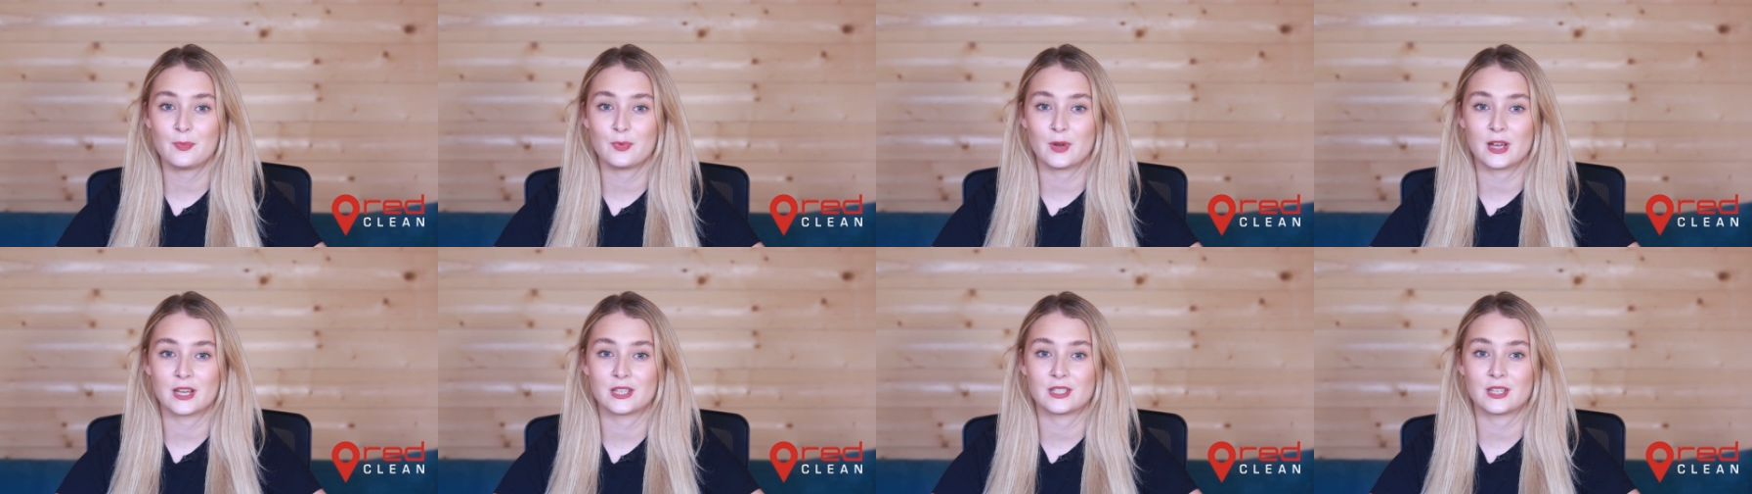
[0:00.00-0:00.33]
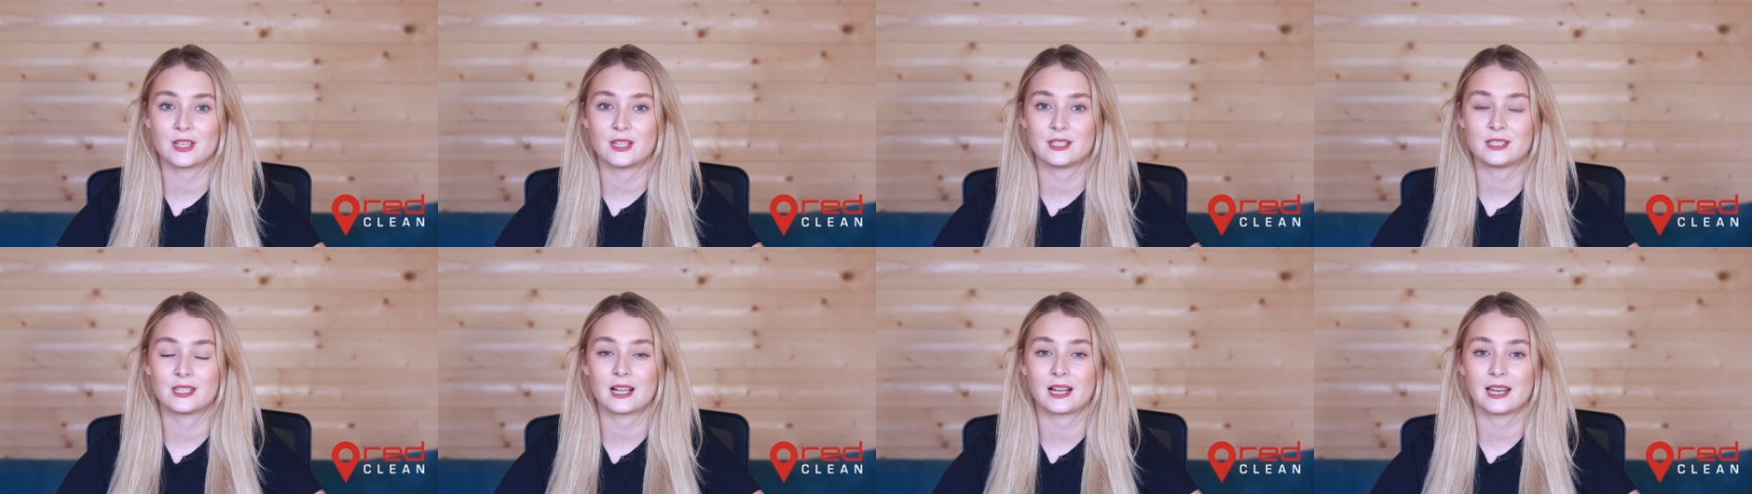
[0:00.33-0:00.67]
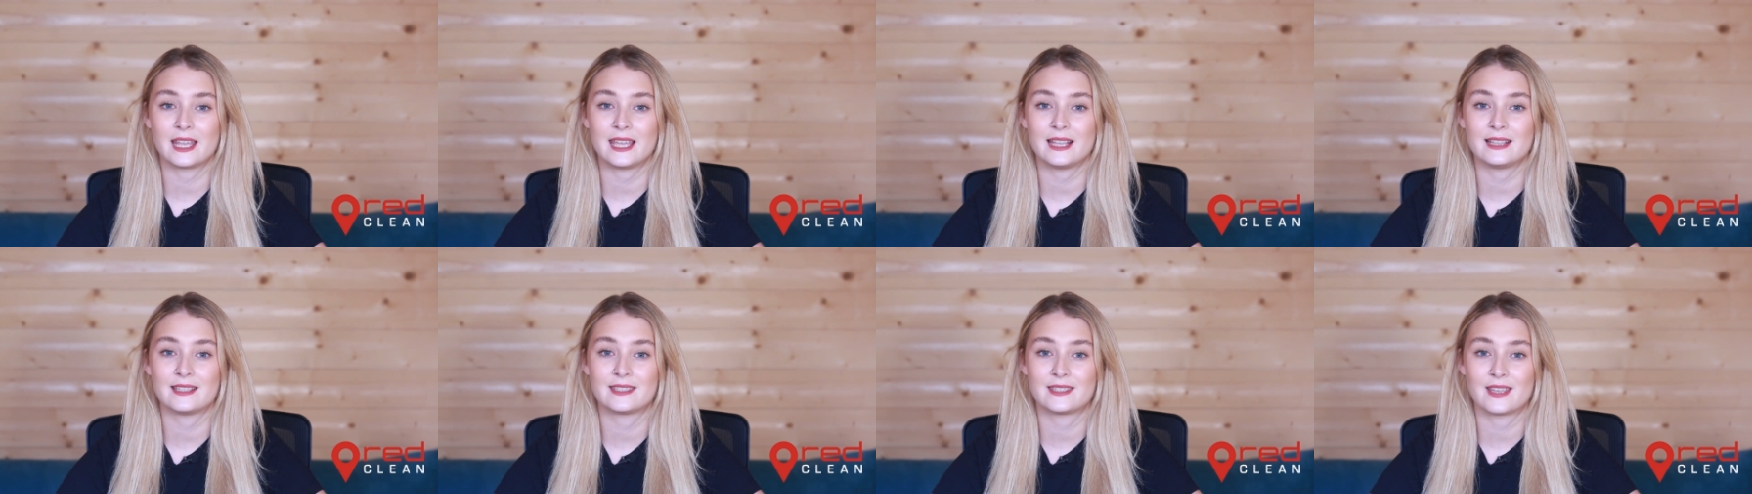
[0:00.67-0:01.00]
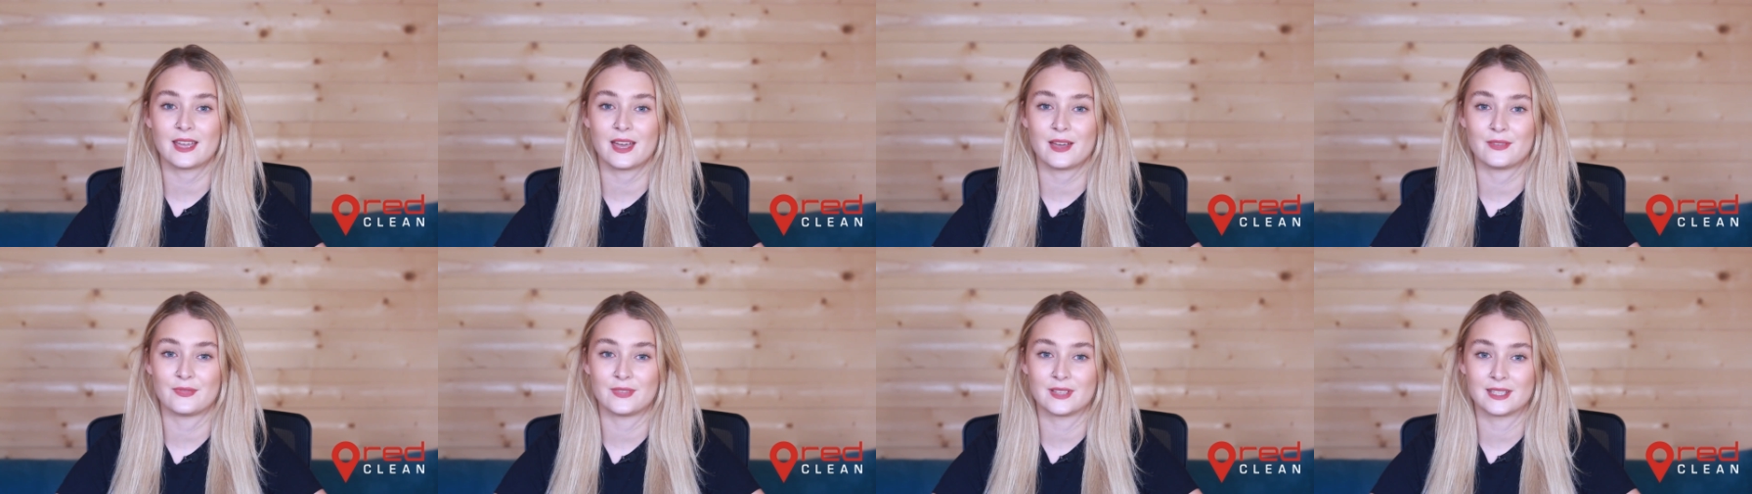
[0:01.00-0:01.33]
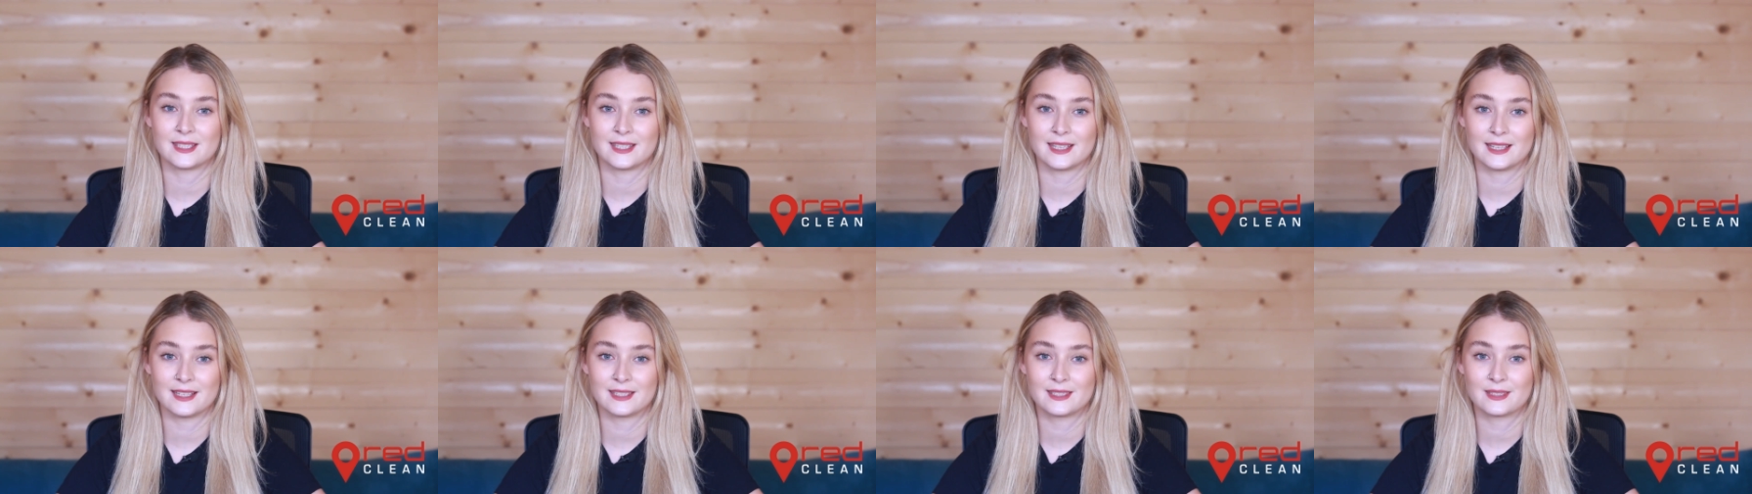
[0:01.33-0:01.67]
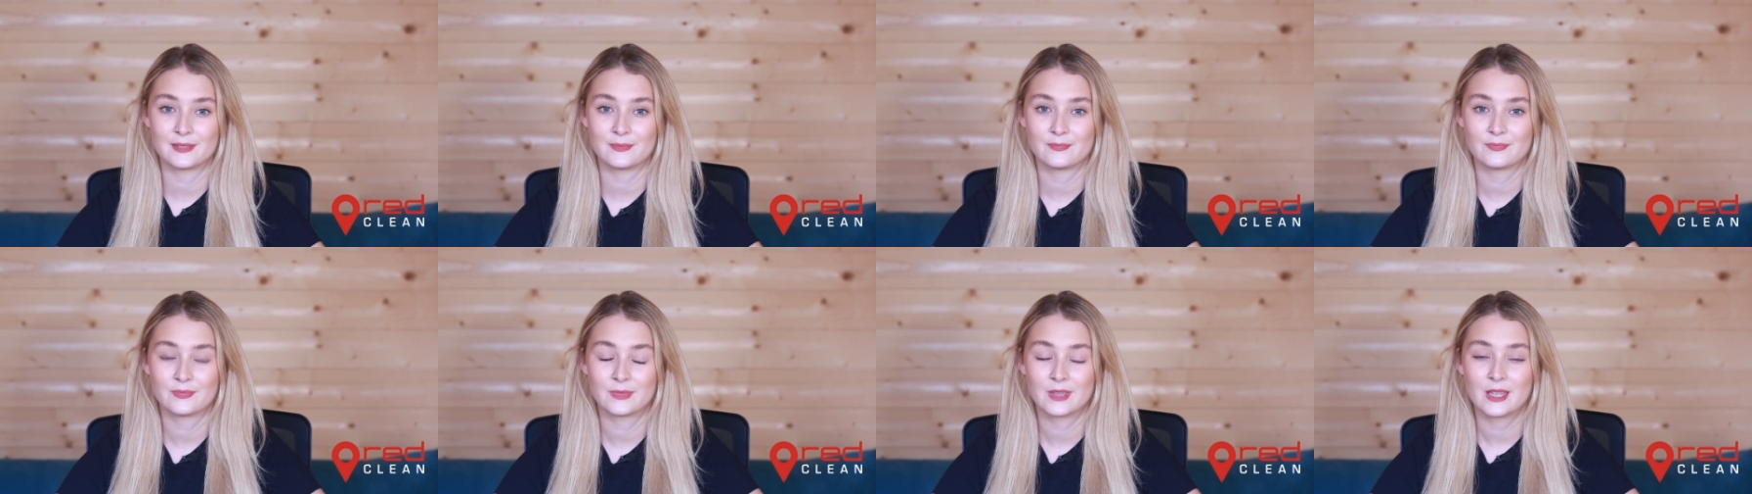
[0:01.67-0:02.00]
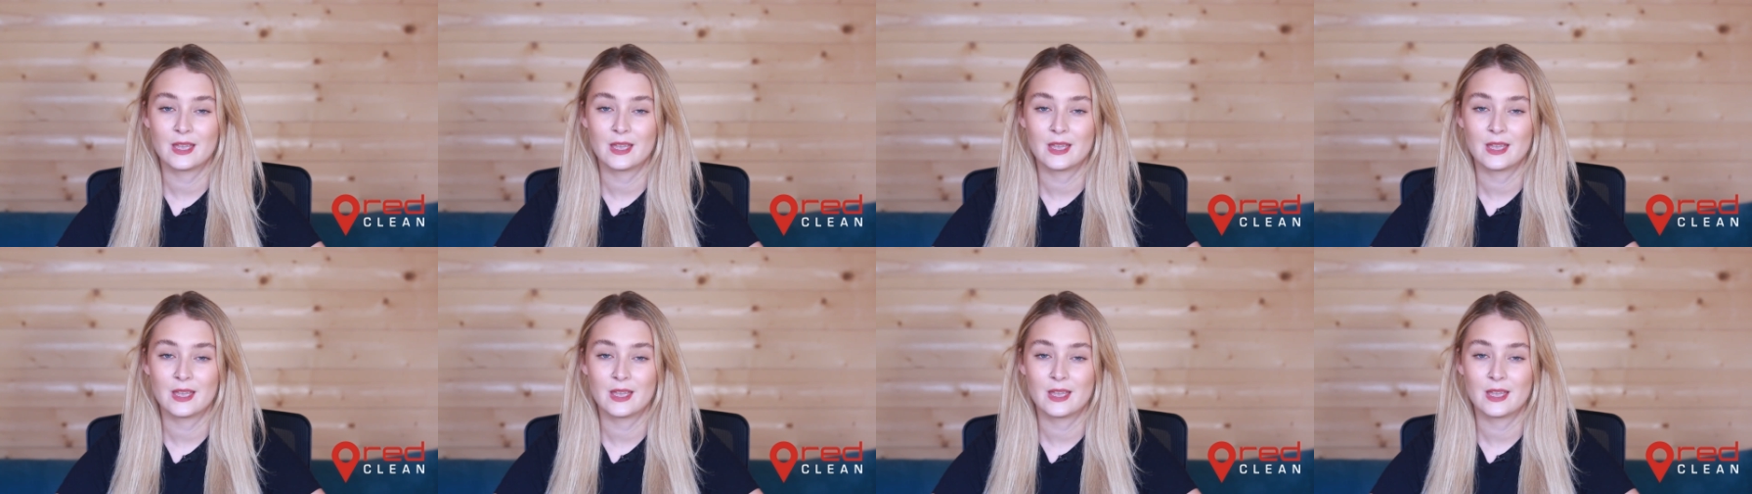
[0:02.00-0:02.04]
pressure to clean surfaces.